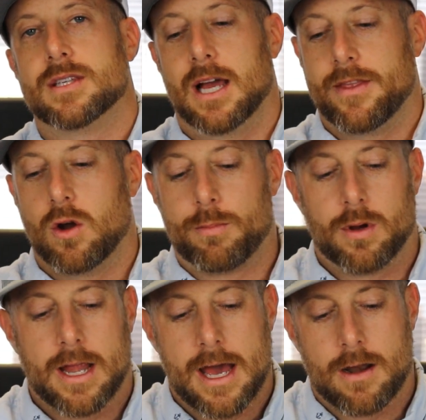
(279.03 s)
Slide the
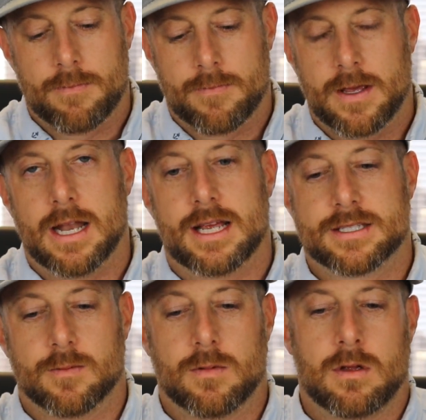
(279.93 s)
notebook at them and
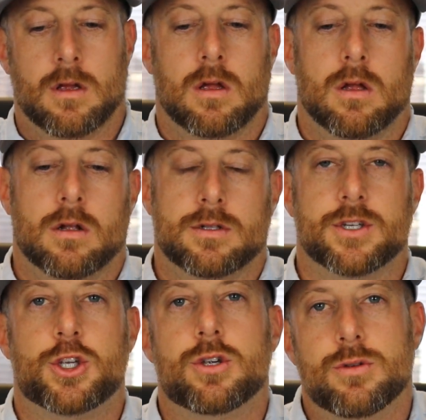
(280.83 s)
ask them
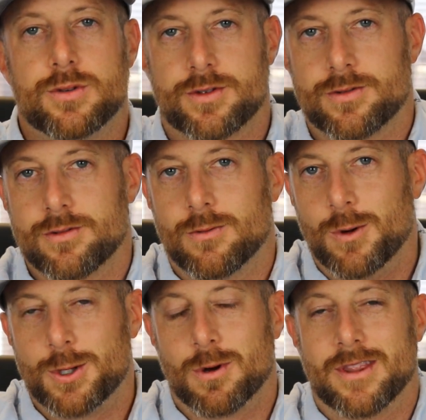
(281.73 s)
to choose
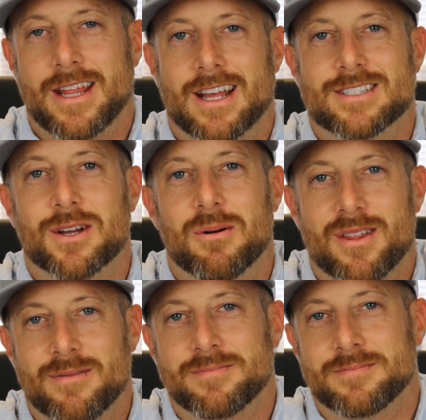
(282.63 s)
which one they'd like to
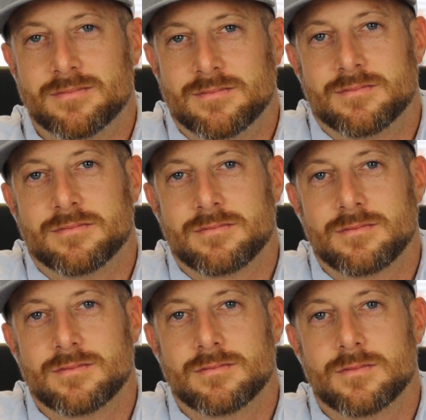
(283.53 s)
go with.
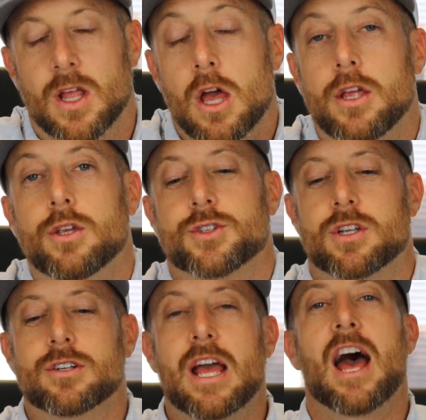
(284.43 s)

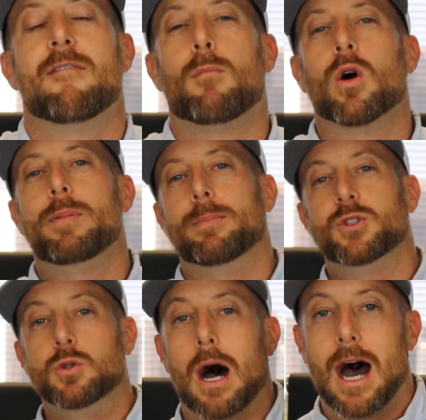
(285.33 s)
You'll start to have more
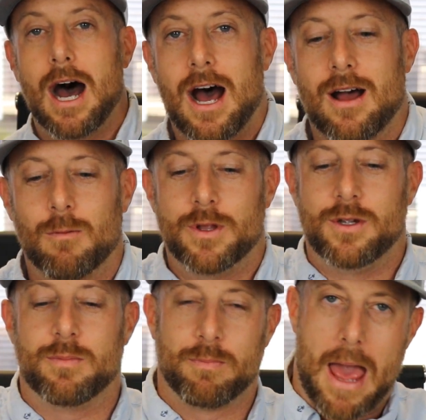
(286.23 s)
people do aha
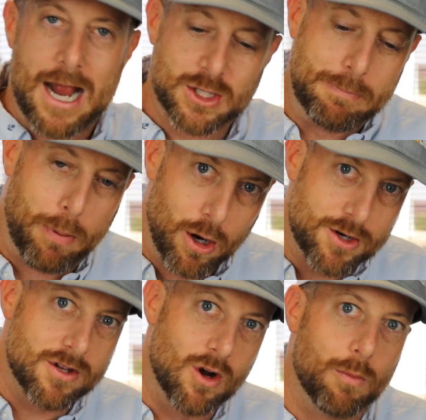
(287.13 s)
when you actually
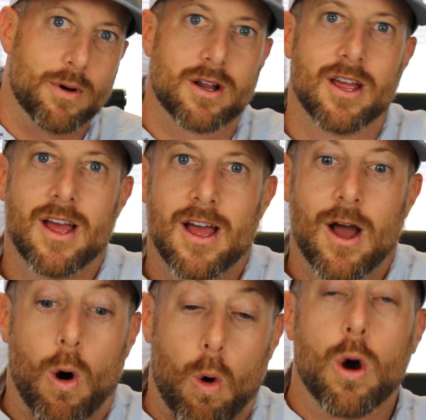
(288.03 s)
push the notebook,
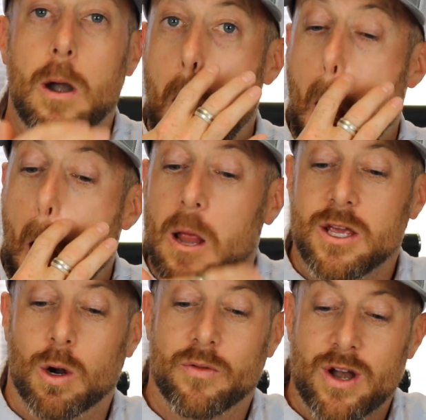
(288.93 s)
or
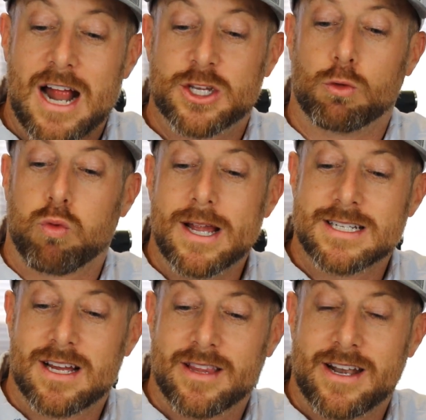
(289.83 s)
when they're actually
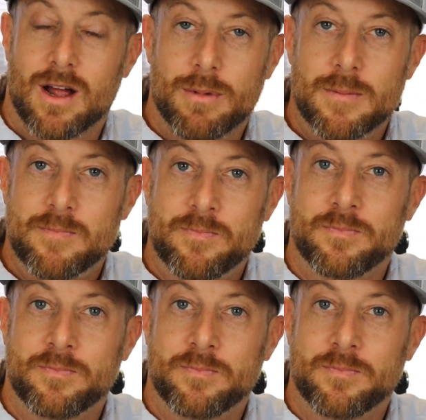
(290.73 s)
writing down that number,